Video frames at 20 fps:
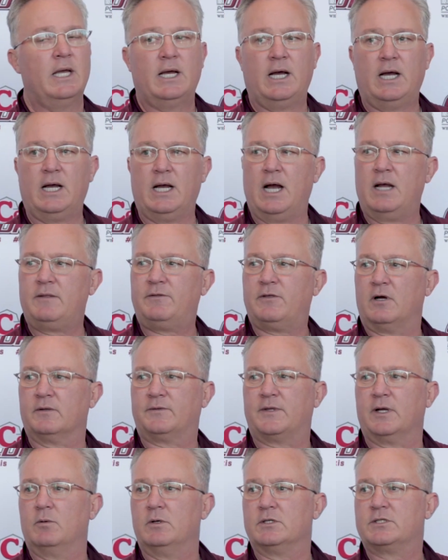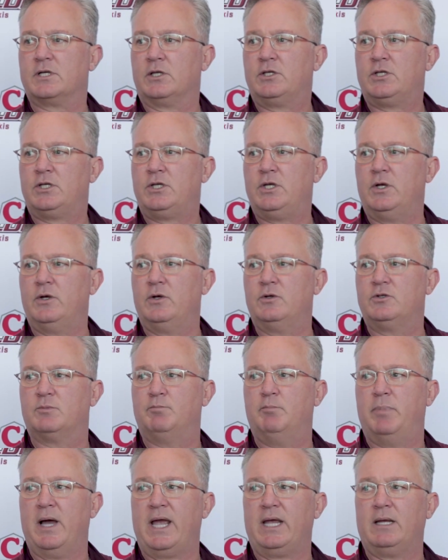I thought there was a
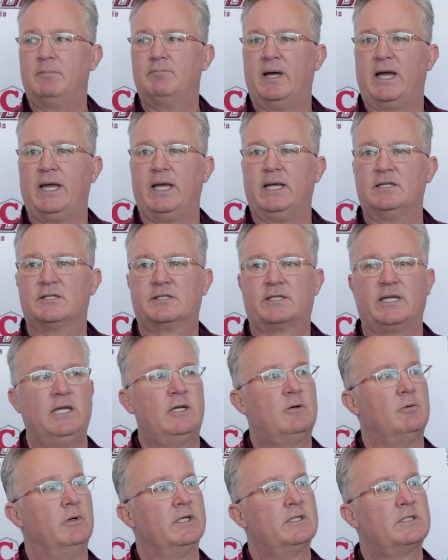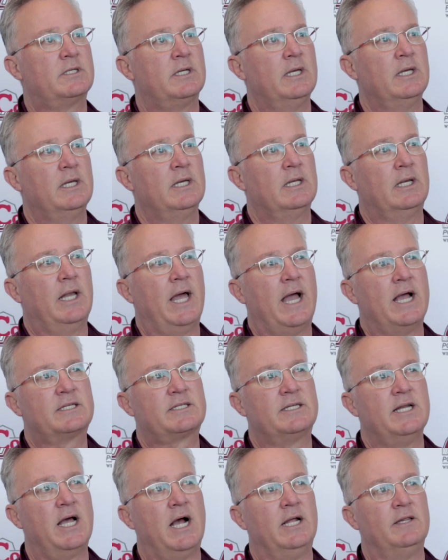huge bang-bang sequence
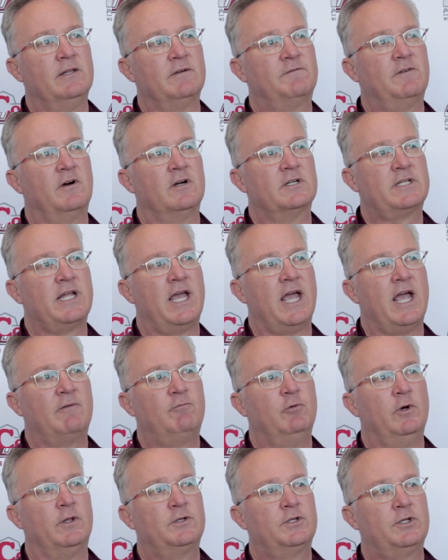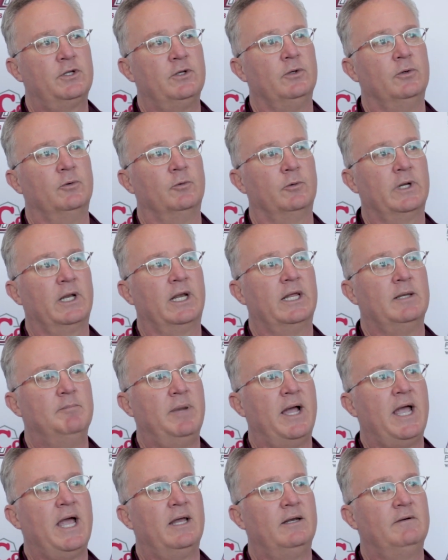last night in the first half with two really
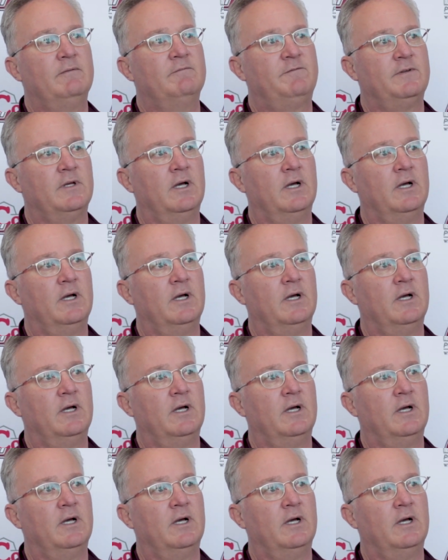bad